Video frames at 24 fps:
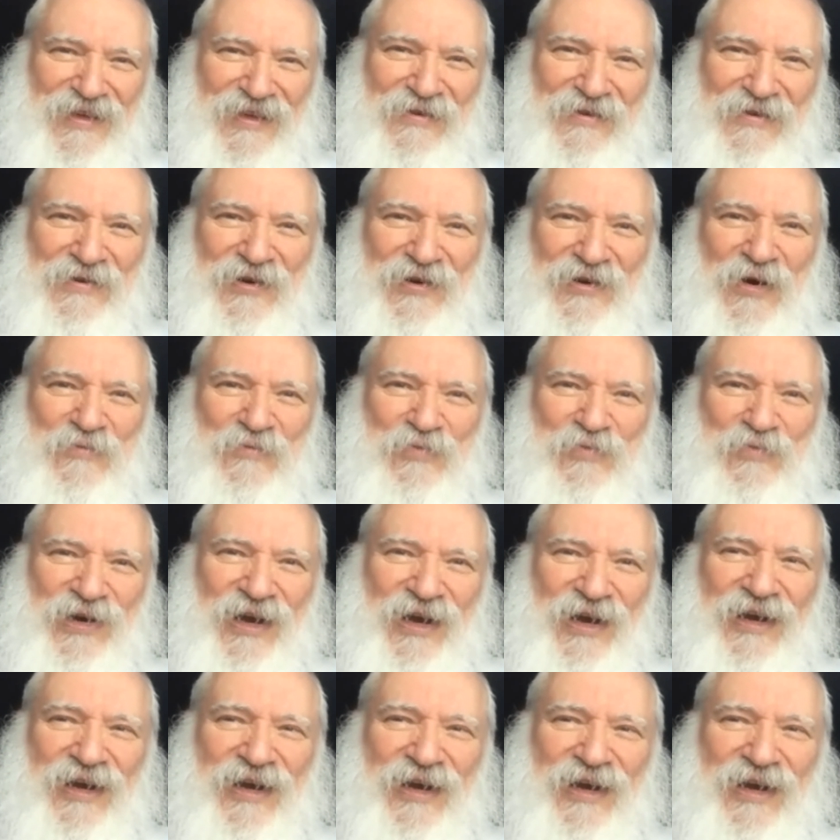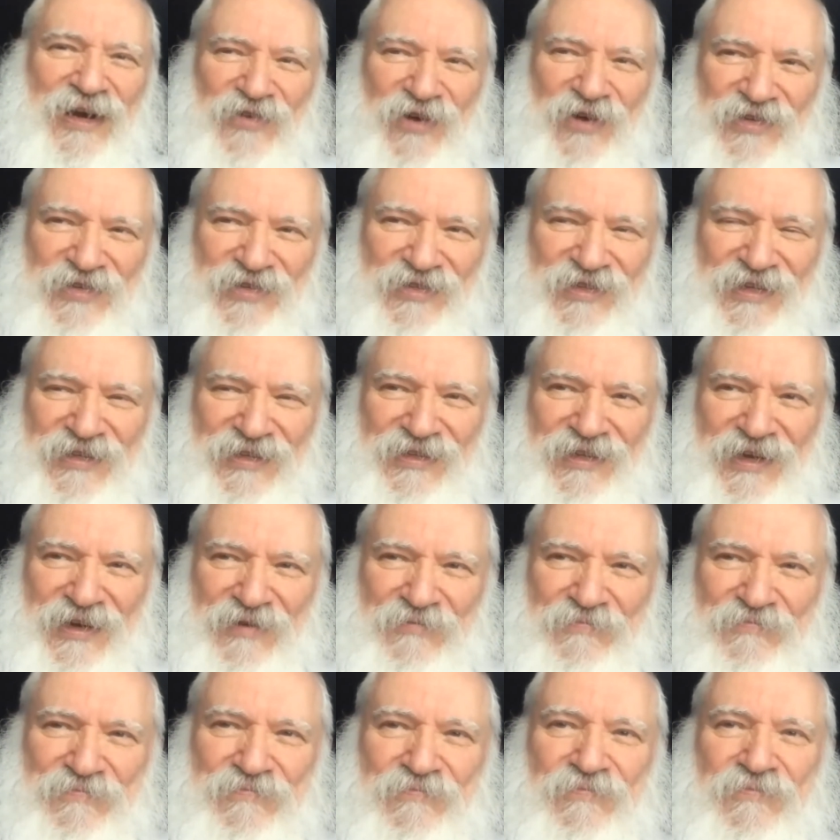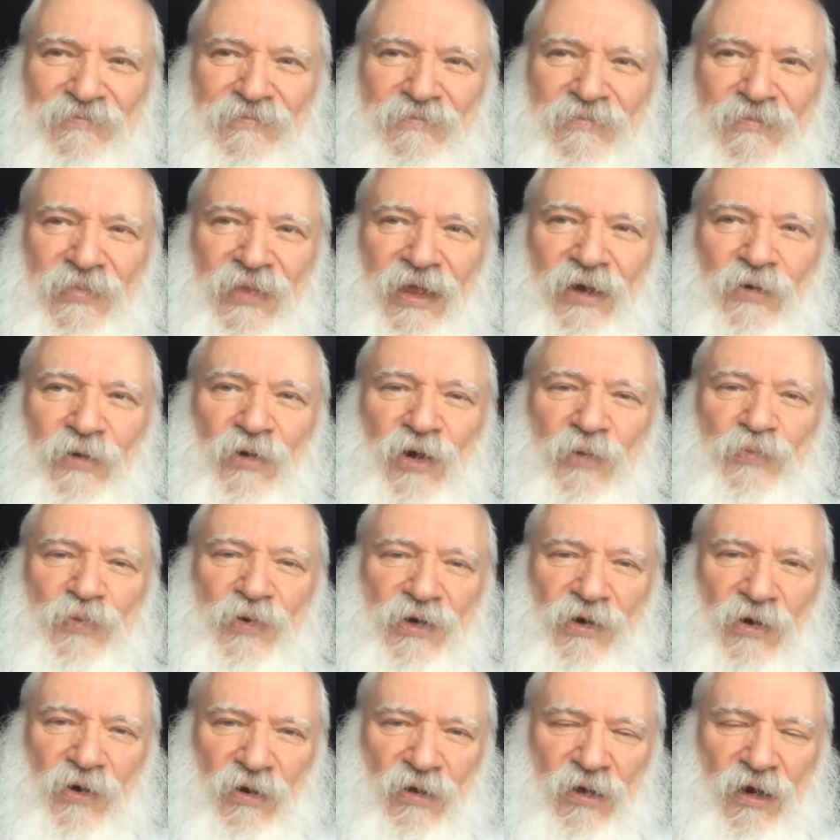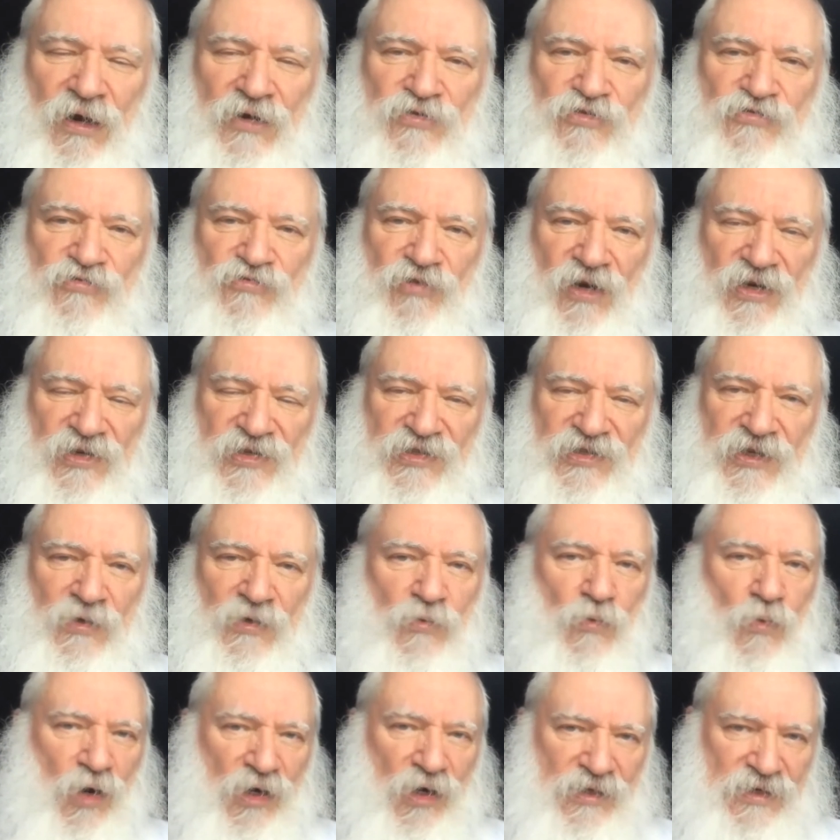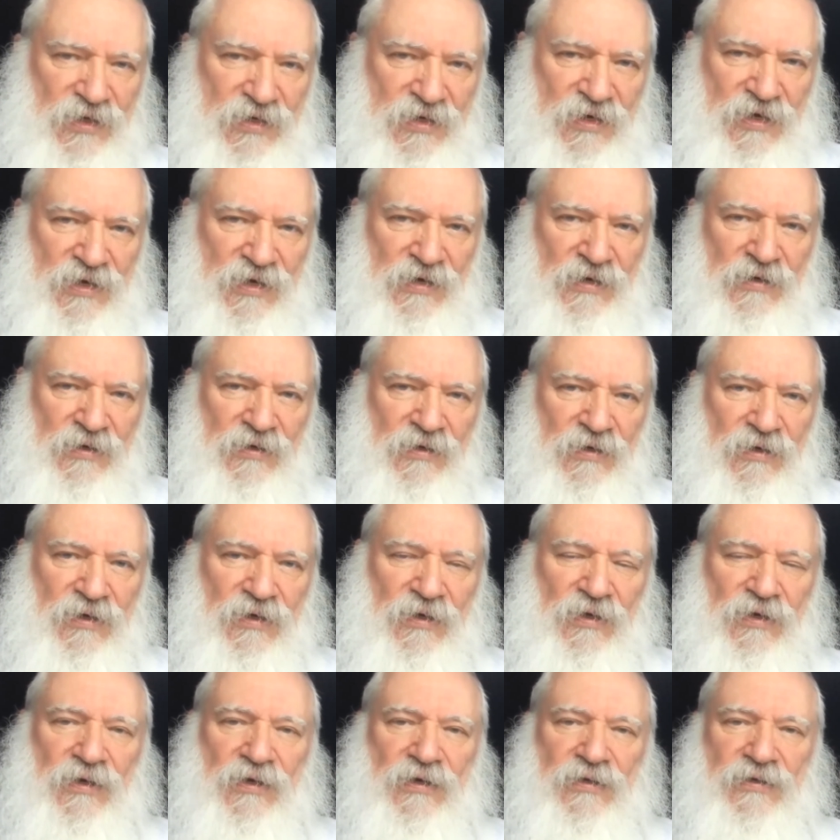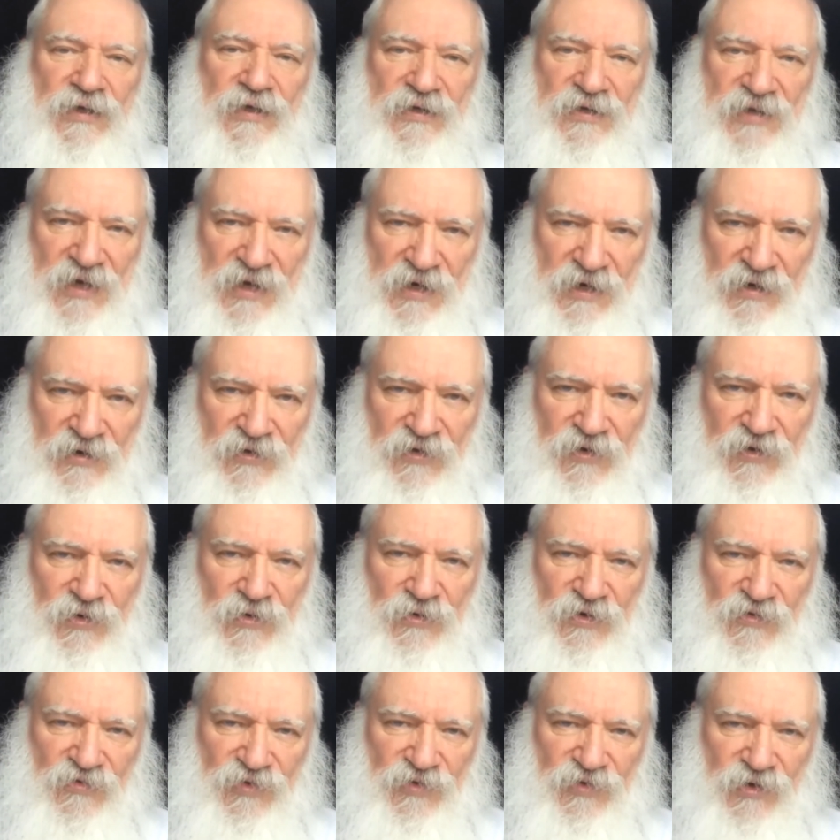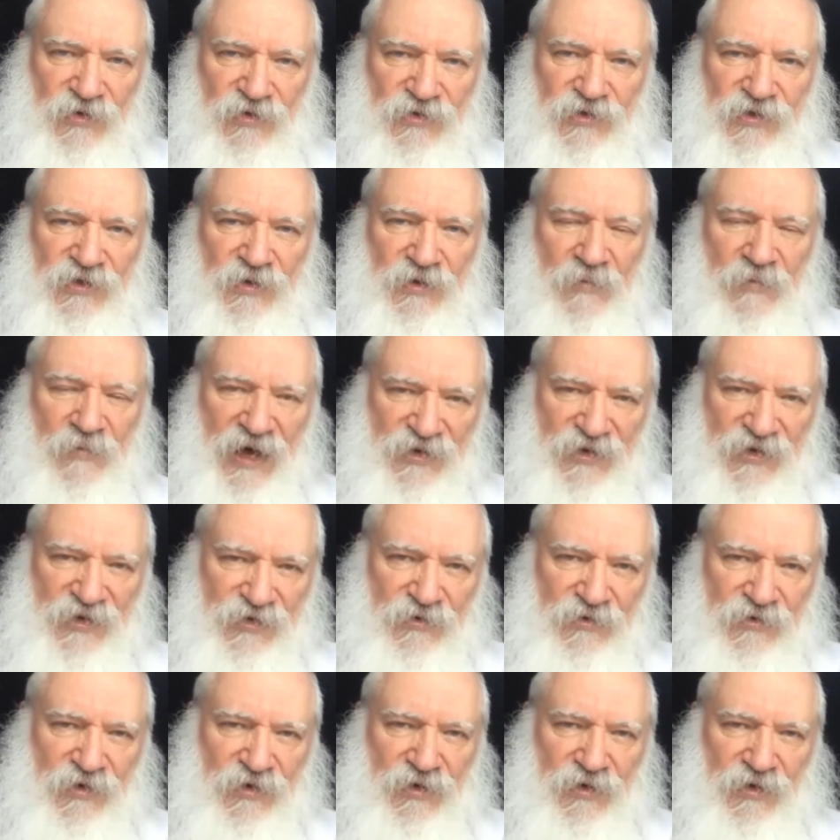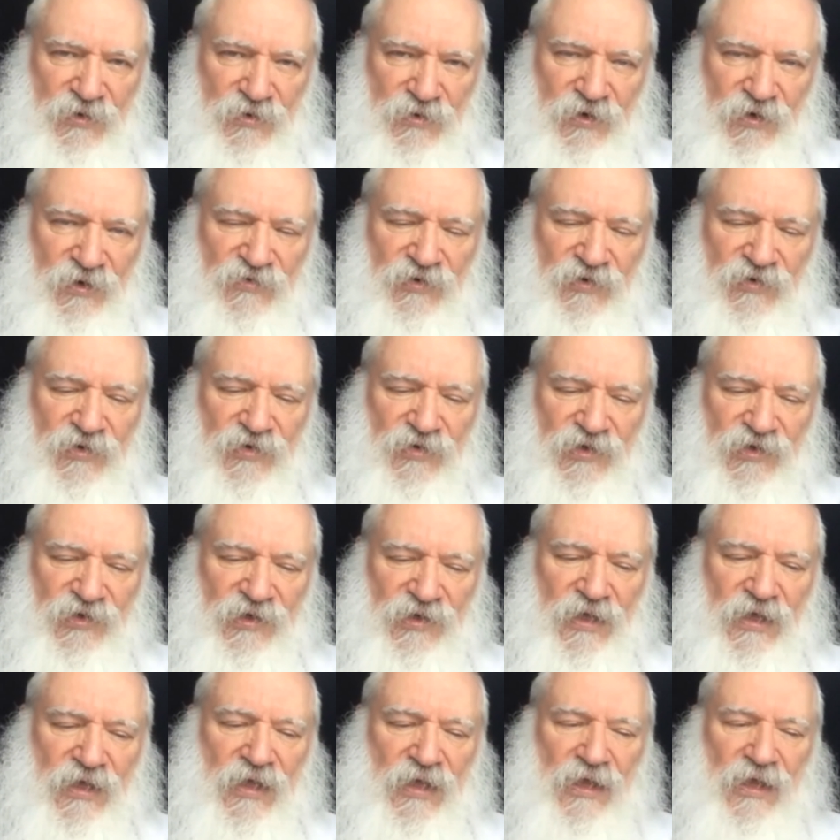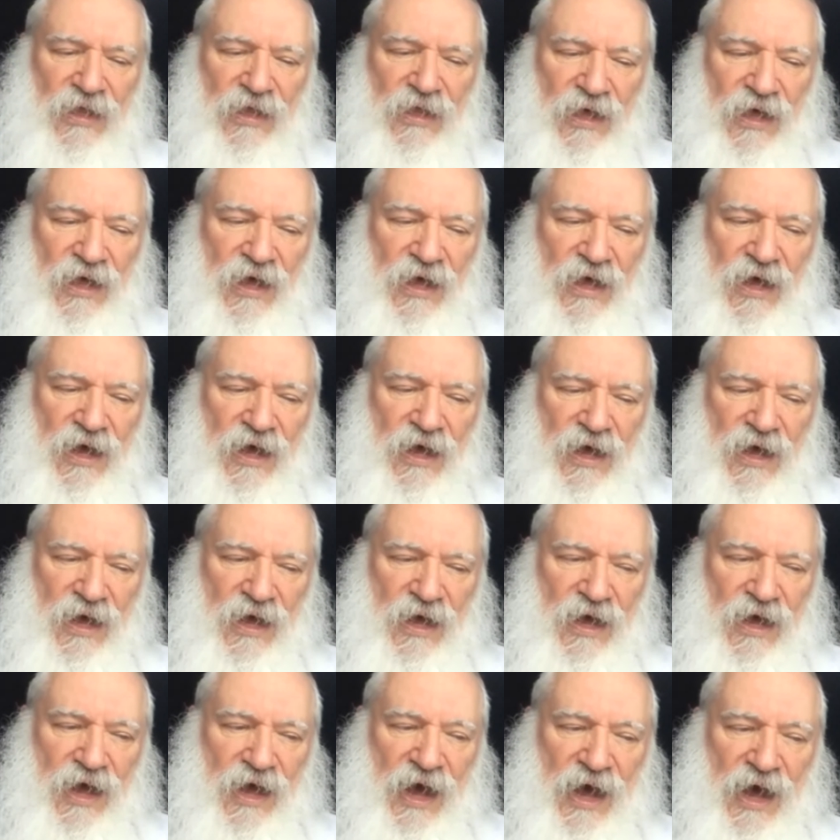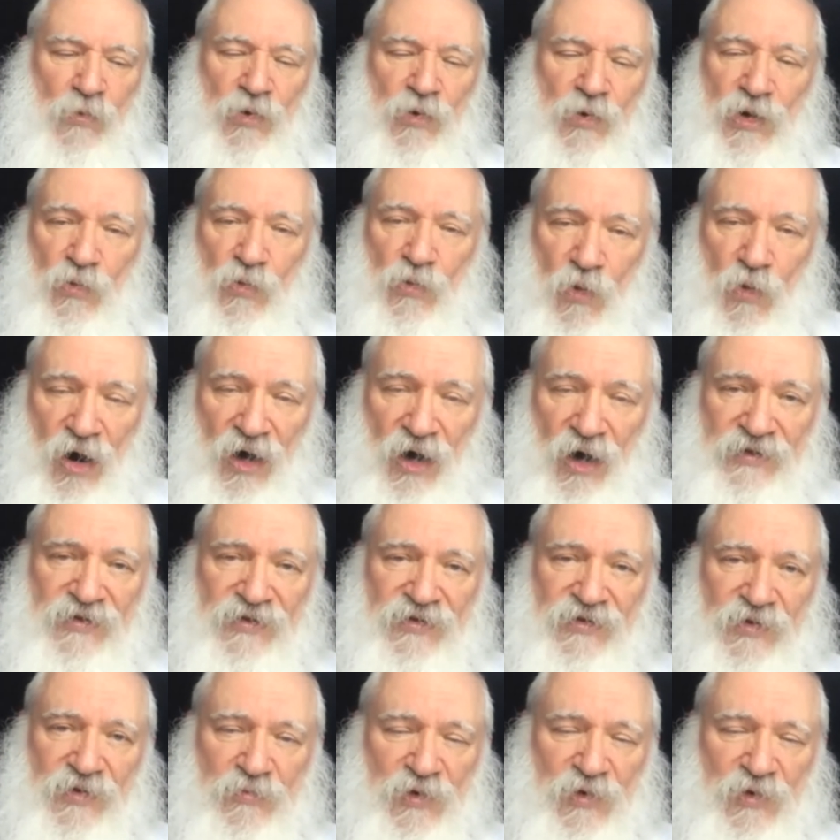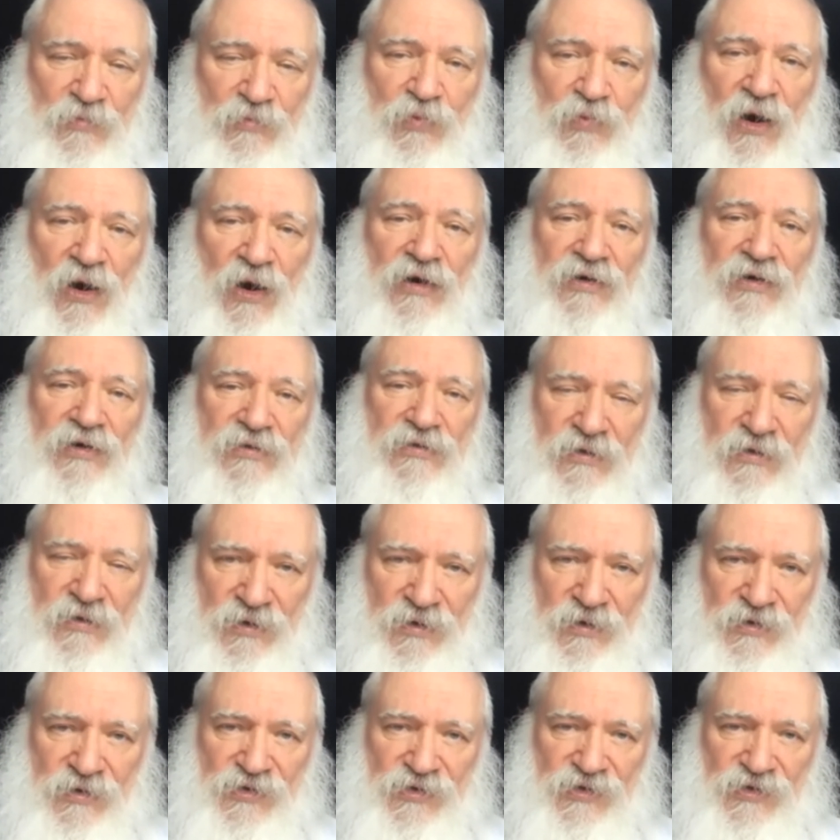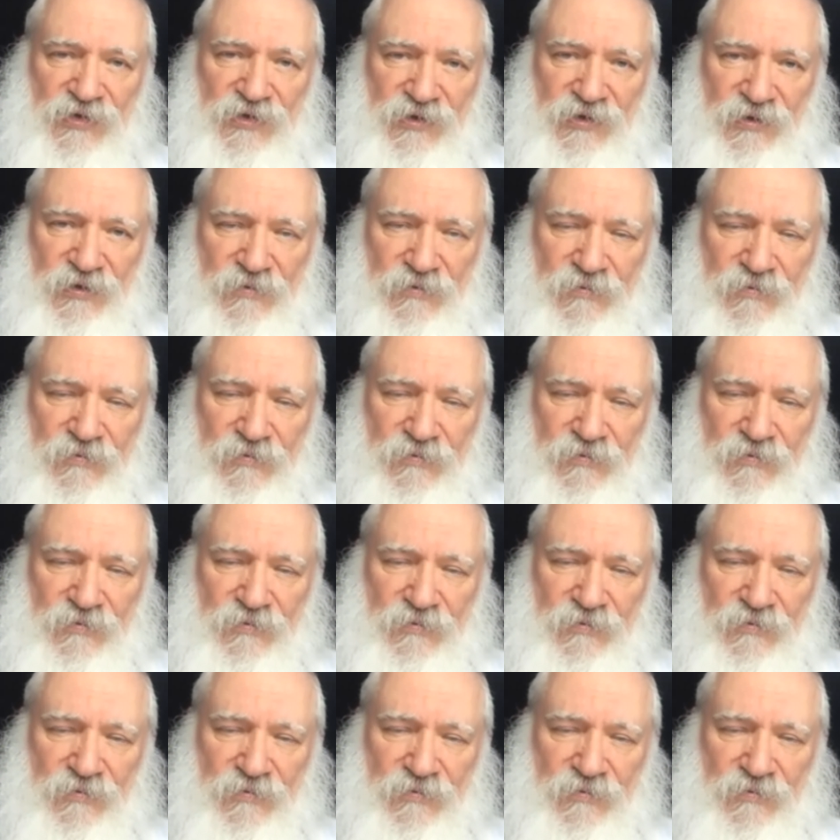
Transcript: We don't put any trust in them. We put all our trust in one king, the king of the universe, the master of the universe, and we want to be partners.